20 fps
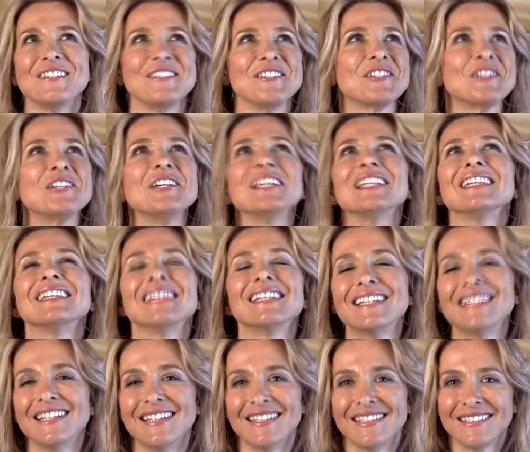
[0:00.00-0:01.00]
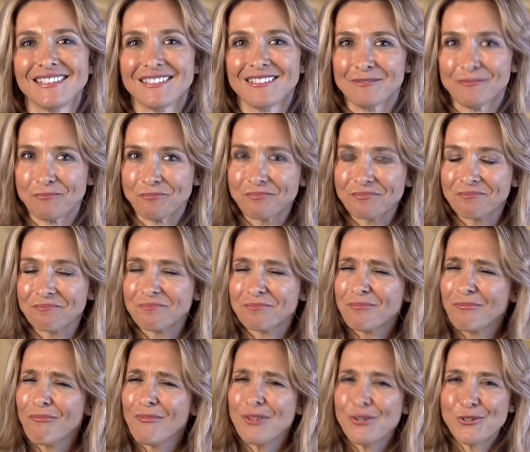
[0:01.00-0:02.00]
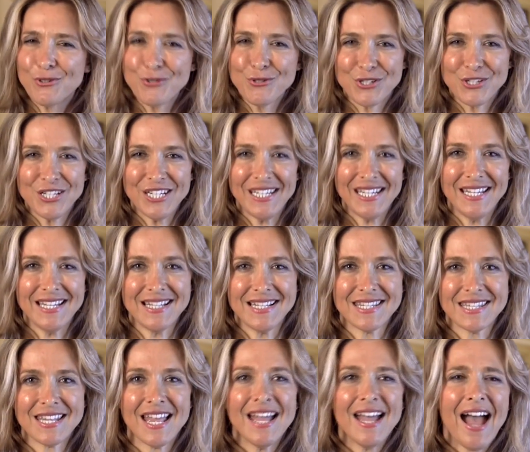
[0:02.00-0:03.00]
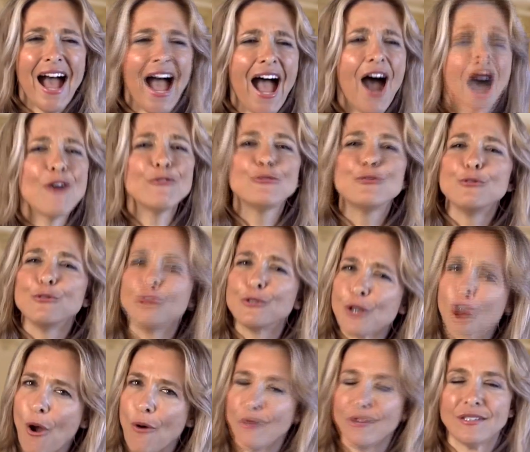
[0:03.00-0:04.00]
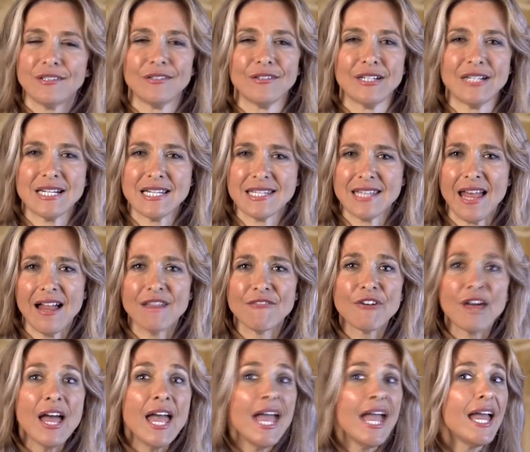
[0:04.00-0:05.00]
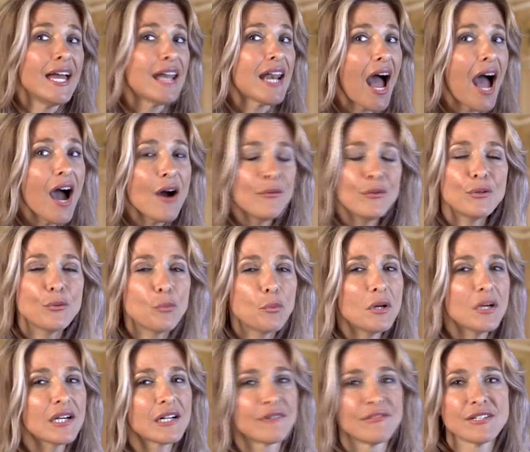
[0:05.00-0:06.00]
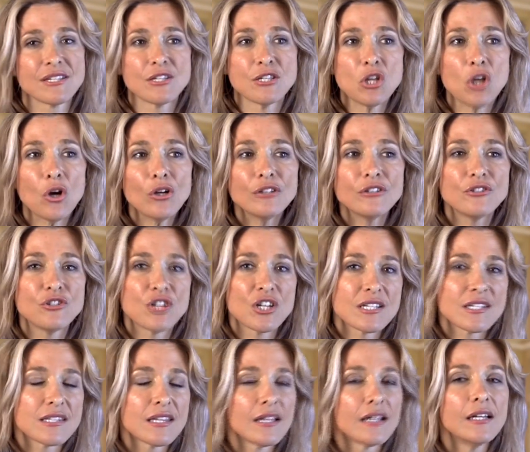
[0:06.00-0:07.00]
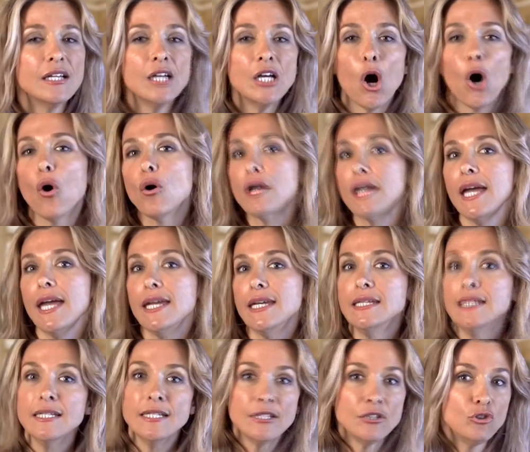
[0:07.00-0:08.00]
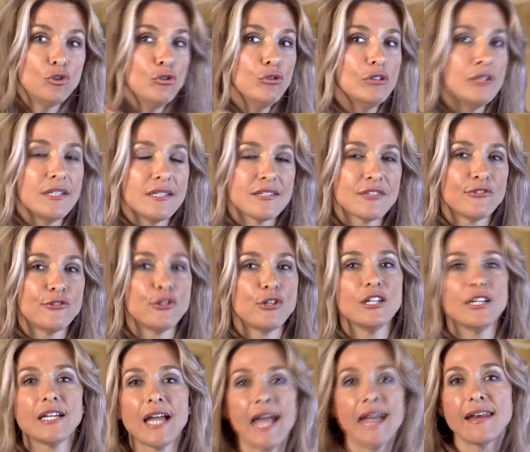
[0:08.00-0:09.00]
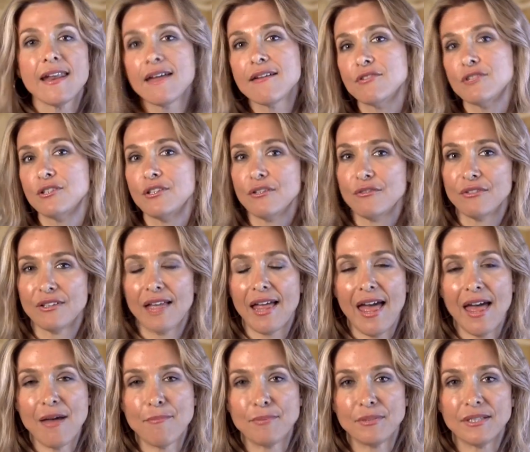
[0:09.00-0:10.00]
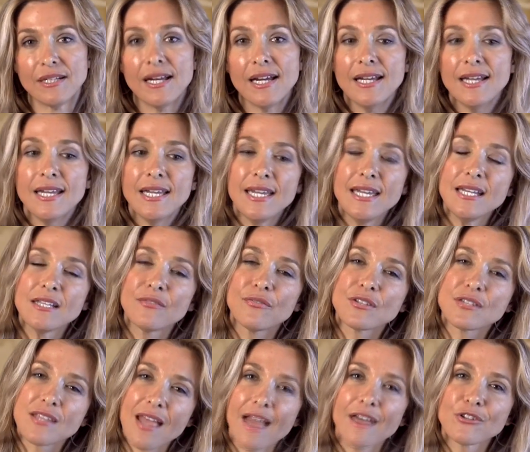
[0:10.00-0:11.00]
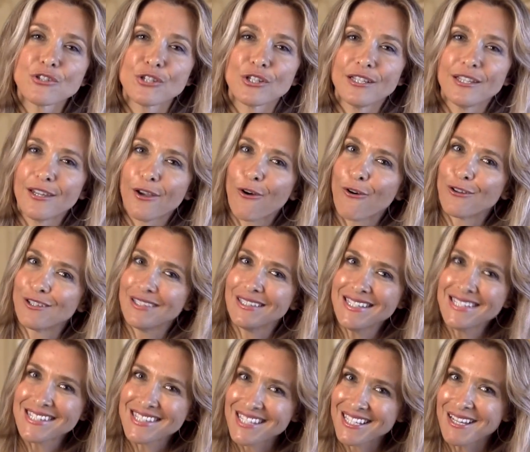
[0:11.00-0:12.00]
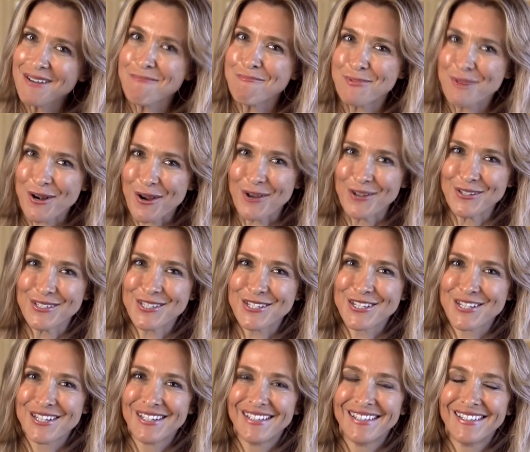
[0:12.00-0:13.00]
She learned who she is, how to grow into herself. And our work was not just okay, do this trick and everything will happen. It was actually a holistic approach